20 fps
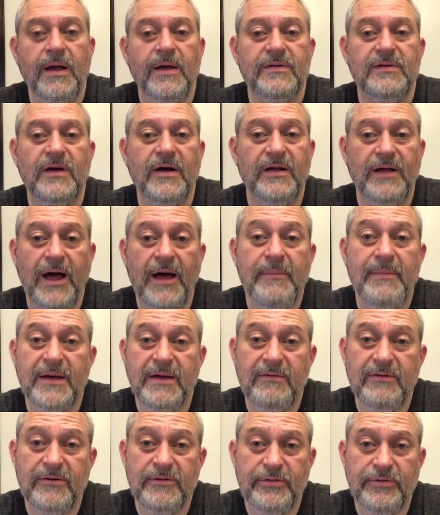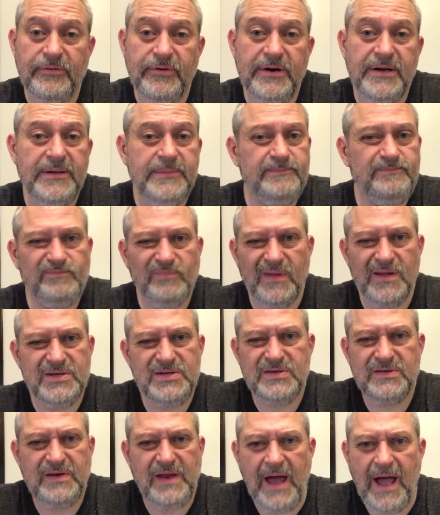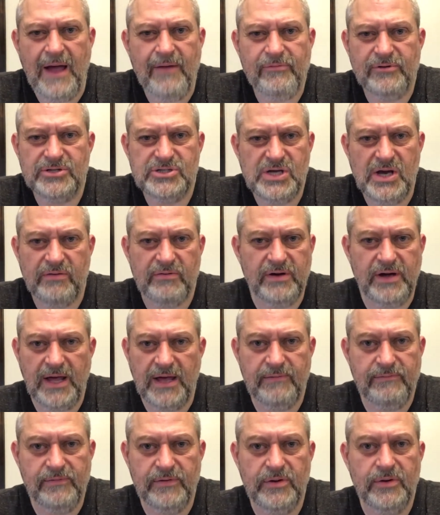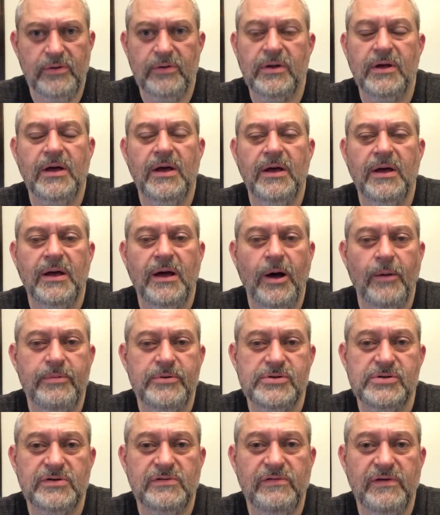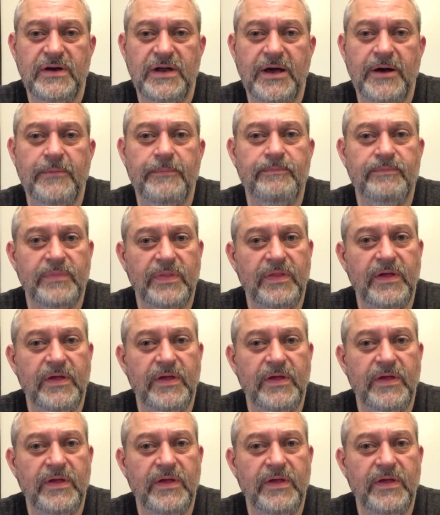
So, I'm going to give it a 3. It's just average, everyday food. Hope you enjoy this video.